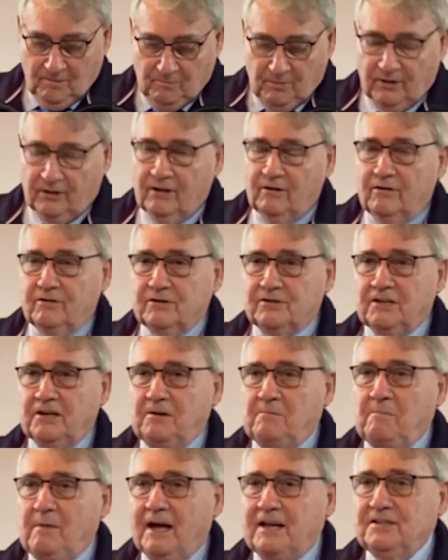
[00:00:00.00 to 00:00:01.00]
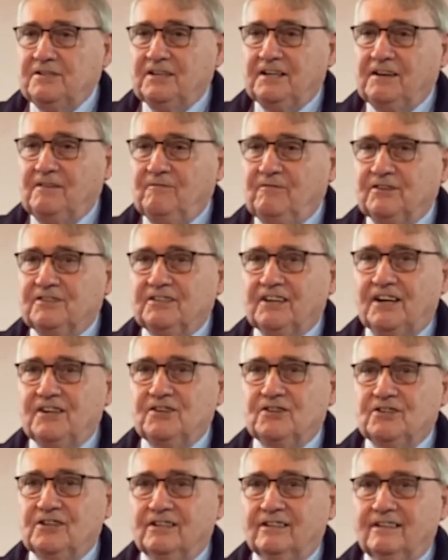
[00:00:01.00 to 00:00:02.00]
But there is an amazing
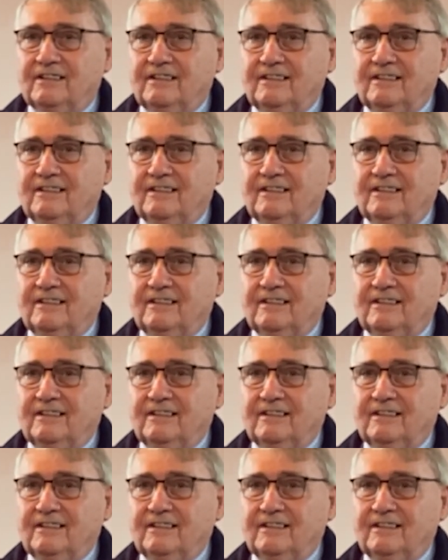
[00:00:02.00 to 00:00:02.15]
invitation.